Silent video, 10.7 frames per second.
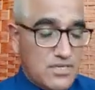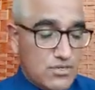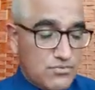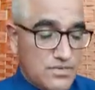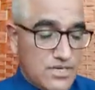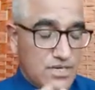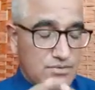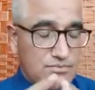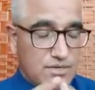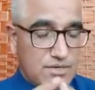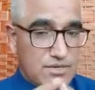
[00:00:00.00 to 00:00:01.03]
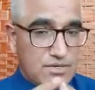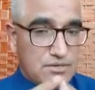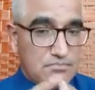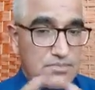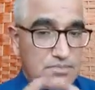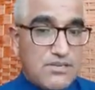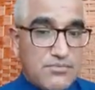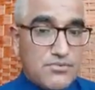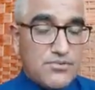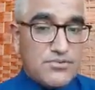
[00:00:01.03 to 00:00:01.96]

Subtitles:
we have middle foot,